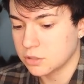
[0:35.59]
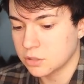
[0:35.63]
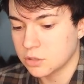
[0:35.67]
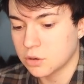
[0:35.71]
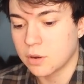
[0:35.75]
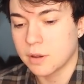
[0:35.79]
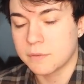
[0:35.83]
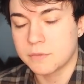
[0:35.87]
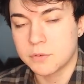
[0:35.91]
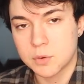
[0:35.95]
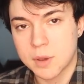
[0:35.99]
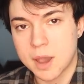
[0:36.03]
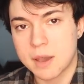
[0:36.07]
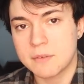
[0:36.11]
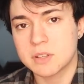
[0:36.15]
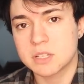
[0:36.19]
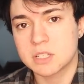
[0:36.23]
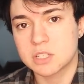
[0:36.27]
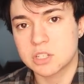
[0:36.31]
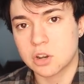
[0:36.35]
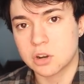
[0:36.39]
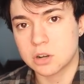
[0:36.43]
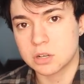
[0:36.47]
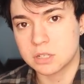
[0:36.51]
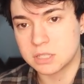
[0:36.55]
You know, if you haven't
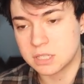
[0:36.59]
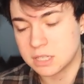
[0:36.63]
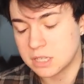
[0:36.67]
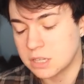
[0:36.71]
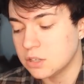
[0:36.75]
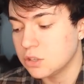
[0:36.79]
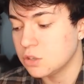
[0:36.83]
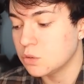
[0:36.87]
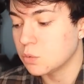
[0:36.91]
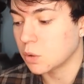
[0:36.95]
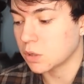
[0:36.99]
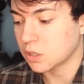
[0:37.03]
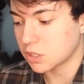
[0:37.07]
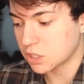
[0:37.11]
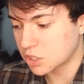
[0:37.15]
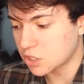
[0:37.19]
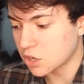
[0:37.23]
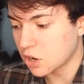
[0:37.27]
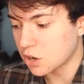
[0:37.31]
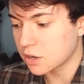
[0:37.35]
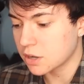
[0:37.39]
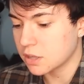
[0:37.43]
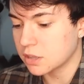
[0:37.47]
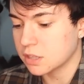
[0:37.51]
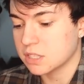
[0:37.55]
started T and you want to
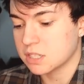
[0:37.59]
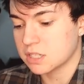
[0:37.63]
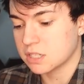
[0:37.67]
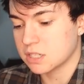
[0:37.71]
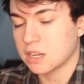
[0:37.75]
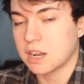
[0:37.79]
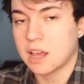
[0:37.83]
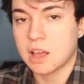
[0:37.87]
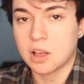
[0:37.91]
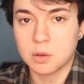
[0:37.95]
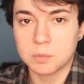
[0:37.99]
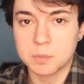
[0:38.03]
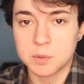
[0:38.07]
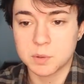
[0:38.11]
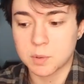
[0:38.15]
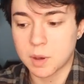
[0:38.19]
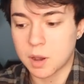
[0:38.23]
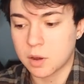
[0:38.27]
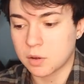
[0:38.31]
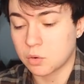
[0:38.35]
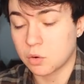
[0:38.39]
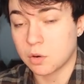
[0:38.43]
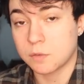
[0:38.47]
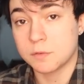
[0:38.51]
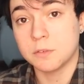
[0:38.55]
start it, this is going to help you
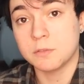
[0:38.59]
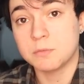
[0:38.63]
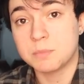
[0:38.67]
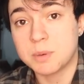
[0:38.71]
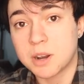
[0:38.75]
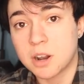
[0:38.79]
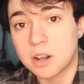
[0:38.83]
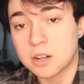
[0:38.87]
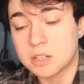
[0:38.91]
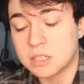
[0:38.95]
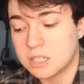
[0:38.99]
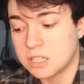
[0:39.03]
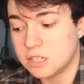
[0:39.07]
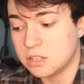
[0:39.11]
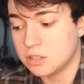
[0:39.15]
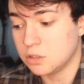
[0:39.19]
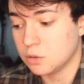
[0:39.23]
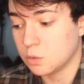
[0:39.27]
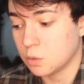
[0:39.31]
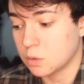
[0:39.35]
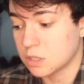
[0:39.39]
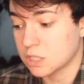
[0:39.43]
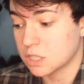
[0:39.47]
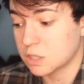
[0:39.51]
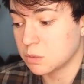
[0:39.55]
out. Or if you've been on T and
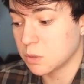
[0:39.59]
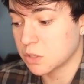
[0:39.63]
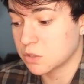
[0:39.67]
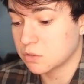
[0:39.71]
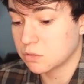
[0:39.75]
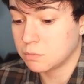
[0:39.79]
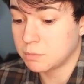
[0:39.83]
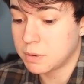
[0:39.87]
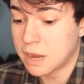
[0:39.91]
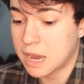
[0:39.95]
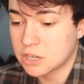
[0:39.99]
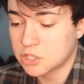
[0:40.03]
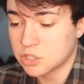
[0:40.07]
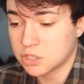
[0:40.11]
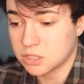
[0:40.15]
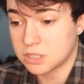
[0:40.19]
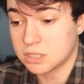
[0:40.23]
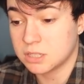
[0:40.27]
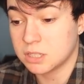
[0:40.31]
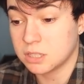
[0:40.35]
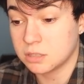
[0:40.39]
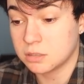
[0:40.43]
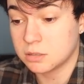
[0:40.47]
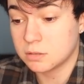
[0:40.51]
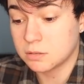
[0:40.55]
you want to switch from patches
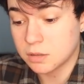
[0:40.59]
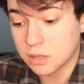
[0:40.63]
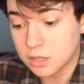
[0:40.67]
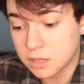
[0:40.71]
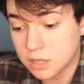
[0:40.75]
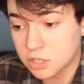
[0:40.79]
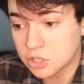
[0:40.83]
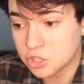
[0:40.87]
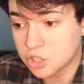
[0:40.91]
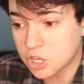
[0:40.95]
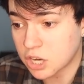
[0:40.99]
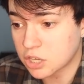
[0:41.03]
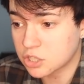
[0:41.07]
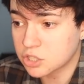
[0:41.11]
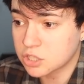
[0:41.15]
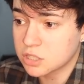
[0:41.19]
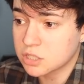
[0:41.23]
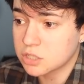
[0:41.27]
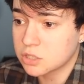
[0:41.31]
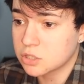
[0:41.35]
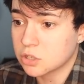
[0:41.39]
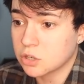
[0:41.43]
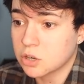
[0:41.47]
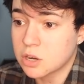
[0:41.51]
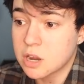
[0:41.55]
to
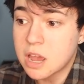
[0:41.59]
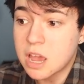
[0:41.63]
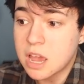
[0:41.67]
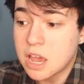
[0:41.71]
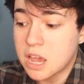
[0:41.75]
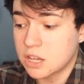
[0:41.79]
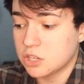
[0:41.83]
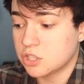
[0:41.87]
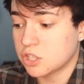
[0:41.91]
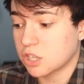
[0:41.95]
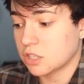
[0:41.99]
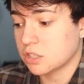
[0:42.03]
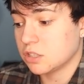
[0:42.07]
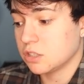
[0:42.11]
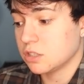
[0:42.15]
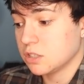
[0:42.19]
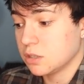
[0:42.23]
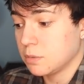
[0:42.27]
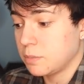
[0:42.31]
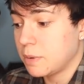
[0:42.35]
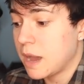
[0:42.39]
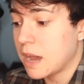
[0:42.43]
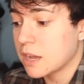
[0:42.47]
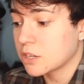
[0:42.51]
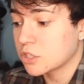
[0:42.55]
injections or injections
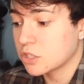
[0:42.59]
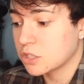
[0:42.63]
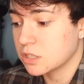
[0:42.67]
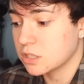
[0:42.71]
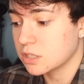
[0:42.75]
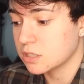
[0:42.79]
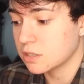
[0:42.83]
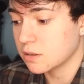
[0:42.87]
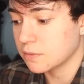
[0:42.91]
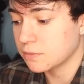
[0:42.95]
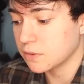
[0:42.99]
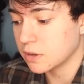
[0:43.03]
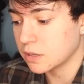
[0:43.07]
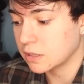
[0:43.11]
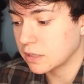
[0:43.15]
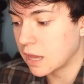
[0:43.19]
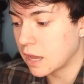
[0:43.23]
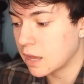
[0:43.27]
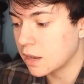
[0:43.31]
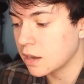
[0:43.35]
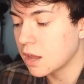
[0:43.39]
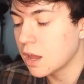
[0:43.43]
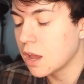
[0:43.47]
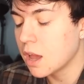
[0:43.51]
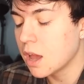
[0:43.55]
to patches and stuff like
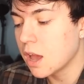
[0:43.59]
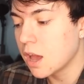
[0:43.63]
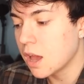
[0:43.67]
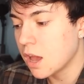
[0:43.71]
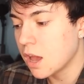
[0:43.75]
that,